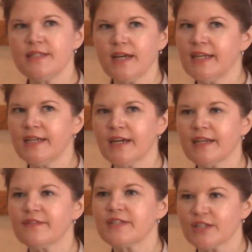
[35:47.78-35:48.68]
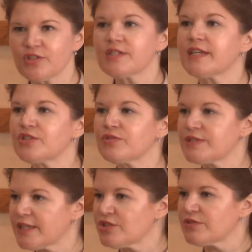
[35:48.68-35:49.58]
I did not have sexual, sexual,
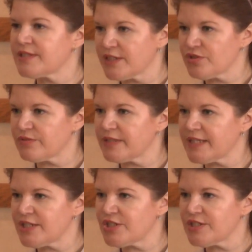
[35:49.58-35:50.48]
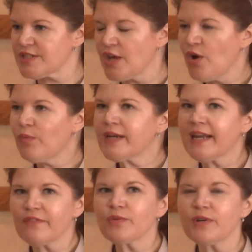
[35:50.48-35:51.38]
sexual, sexual relations. What did
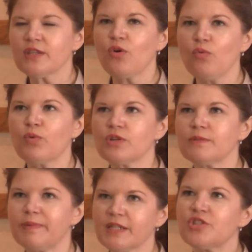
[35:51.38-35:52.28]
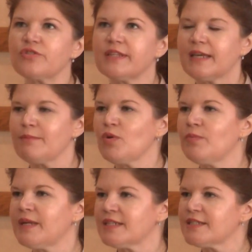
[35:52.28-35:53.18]
everyone in the whole world picture at that
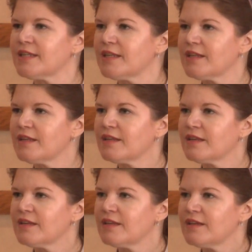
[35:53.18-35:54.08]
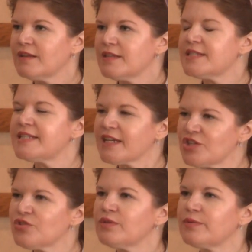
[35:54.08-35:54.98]
moment?
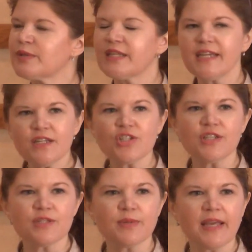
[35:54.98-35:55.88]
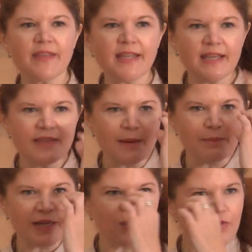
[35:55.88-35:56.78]
sexual relations with any of that
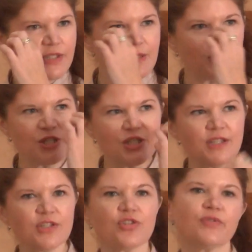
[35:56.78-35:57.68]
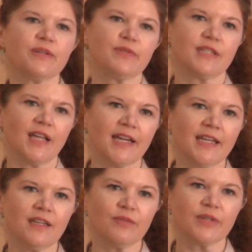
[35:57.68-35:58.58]
micro expression that showed he was
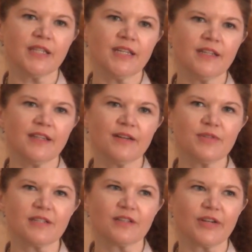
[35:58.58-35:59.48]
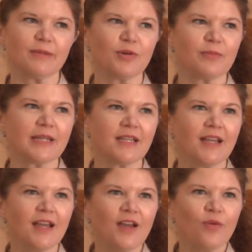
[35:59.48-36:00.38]
lying? Really? That was a great moment.
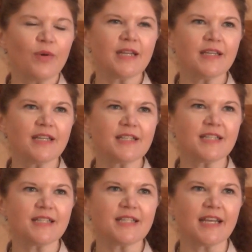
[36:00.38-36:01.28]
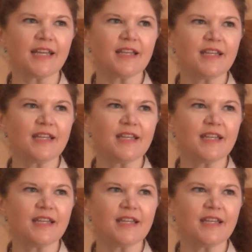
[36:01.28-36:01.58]
What did Nixon say?